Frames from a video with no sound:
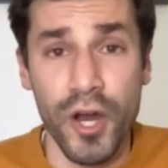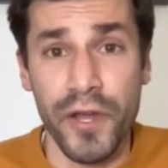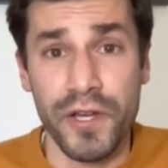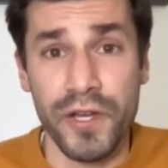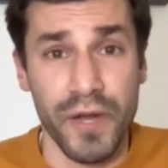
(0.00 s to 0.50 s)

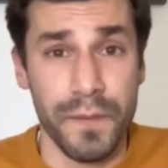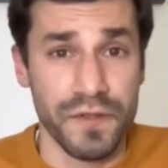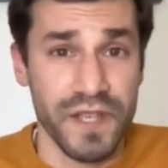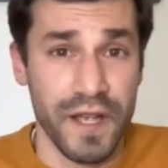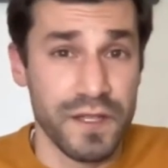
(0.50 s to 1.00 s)
players played
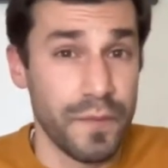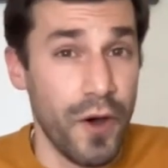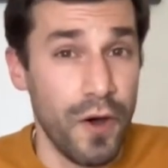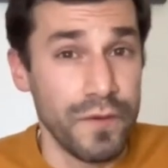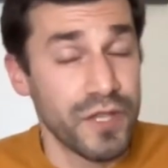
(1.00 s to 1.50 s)
both sides of the
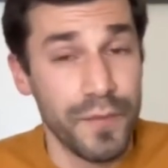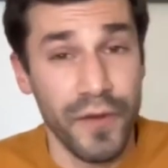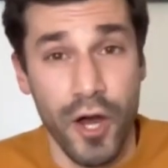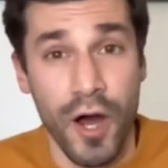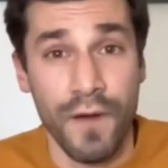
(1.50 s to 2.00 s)
ball. So they
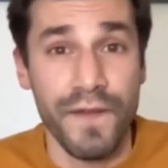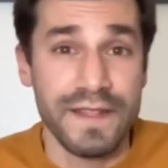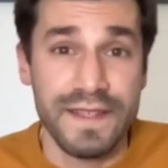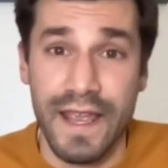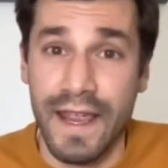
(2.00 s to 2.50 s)
played
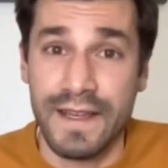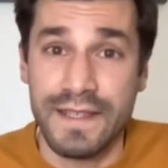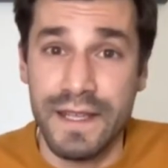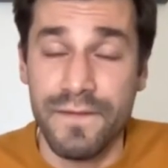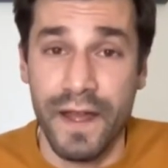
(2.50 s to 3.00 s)
offense and
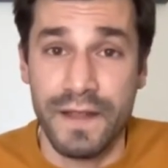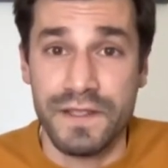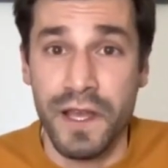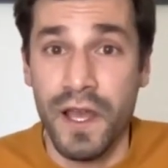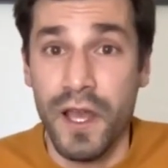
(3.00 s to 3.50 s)
defense.